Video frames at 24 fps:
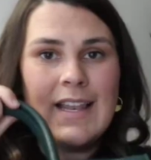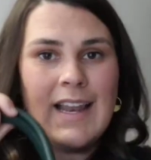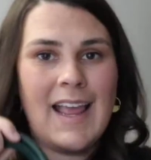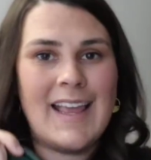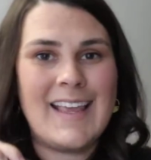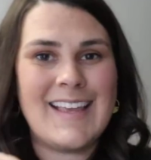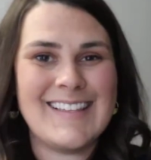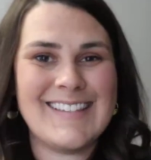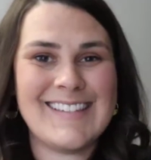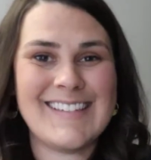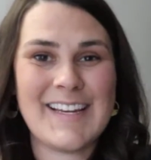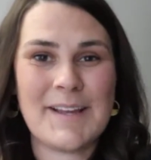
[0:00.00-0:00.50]
and
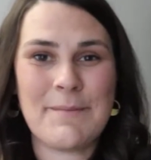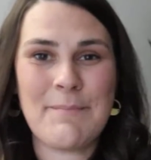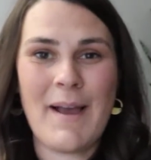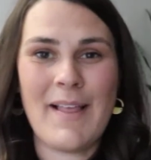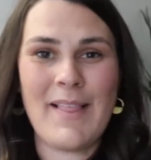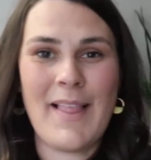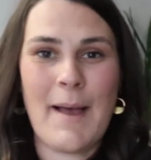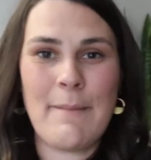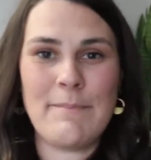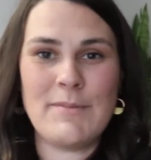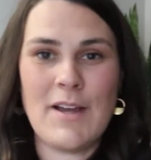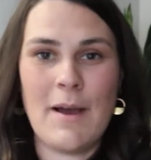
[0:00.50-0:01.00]
I can stick
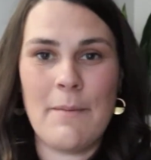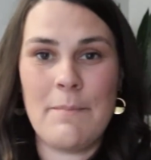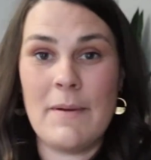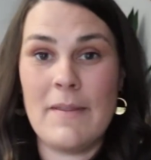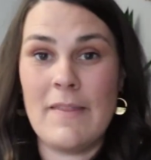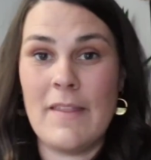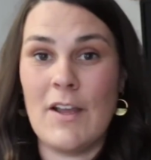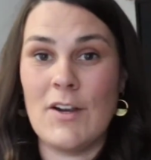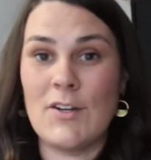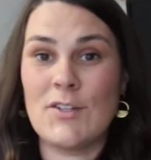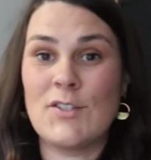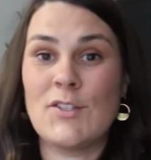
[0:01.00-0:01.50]
my laptop
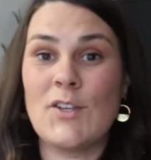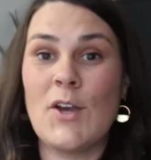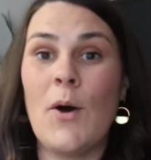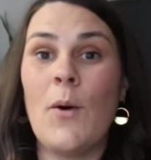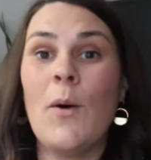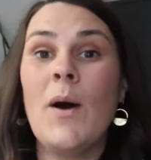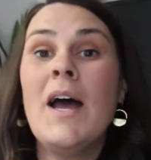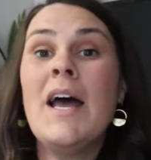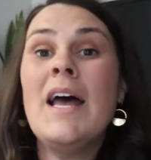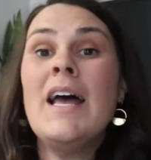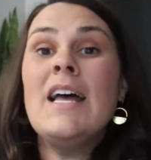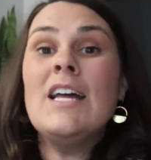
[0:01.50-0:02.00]
in there.
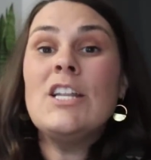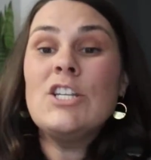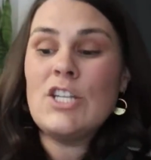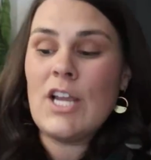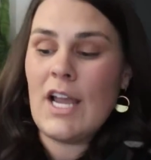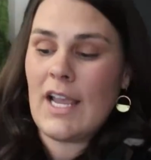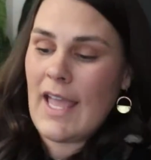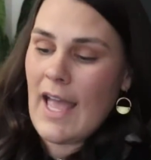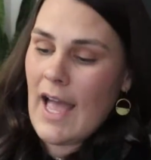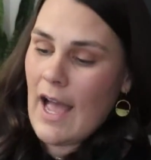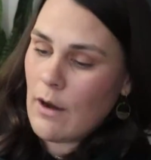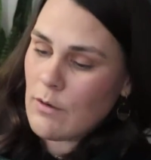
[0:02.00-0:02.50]
So
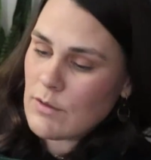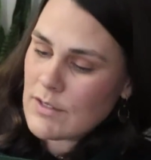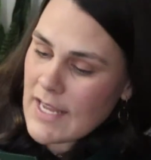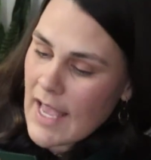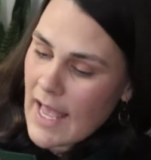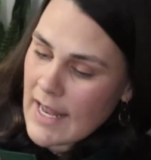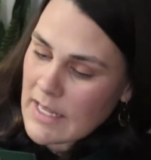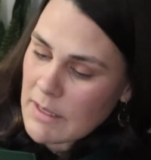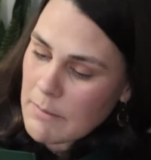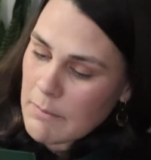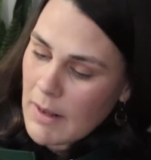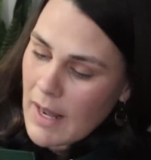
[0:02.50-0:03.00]
check out
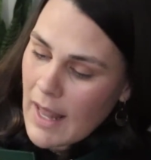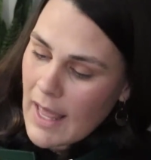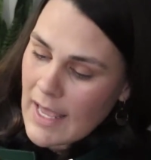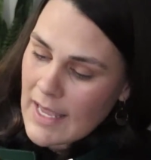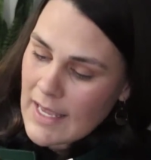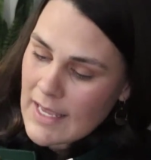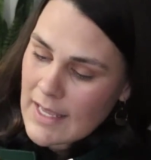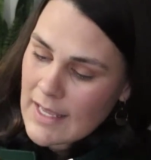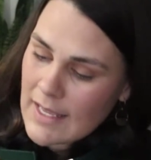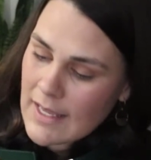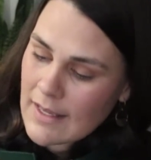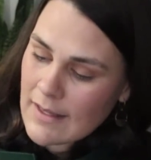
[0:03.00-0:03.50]
Teddy
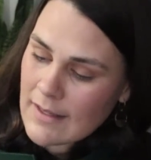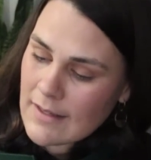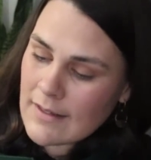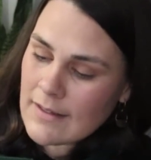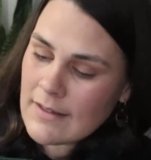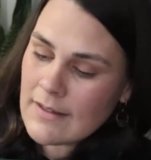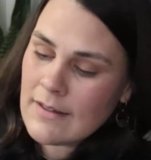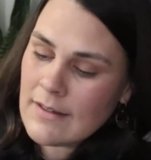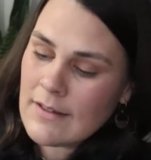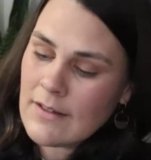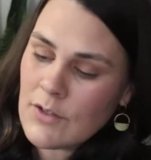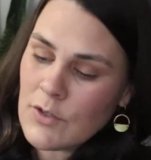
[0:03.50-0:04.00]
Blake,
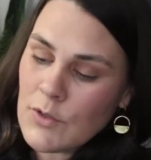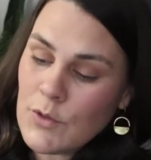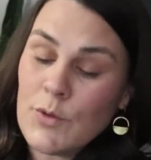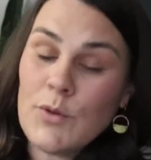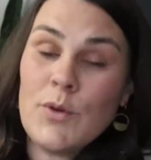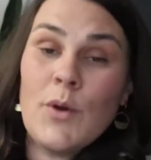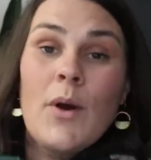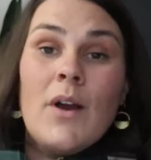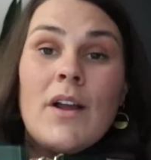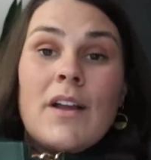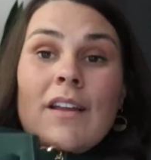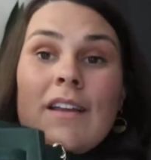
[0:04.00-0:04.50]
New
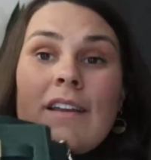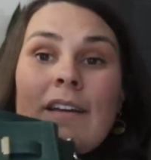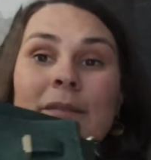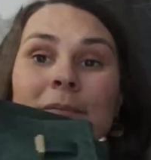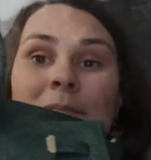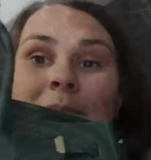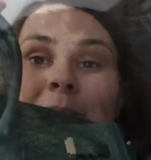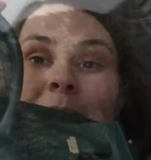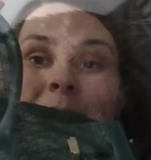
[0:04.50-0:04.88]
York.